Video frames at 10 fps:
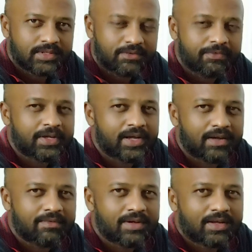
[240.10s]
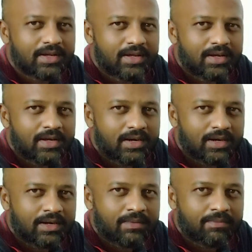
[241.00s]
that we have,
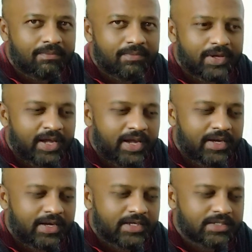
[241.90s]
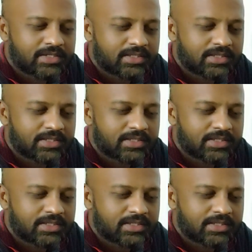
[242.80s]
and it